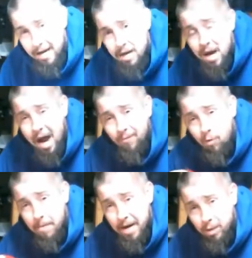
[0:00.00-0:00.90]
have
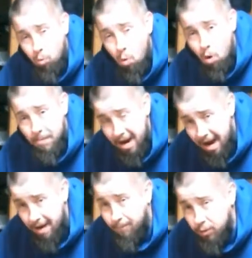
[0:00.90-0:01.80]
remained warm
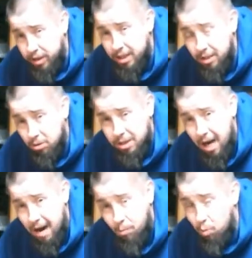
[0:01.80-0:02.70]
every single
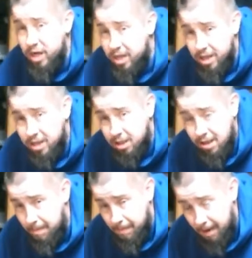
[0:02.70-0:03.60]
time with this
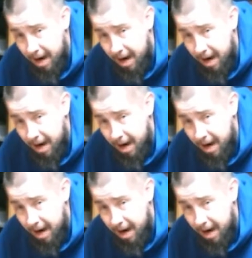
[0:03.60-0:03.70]
sleeping bag.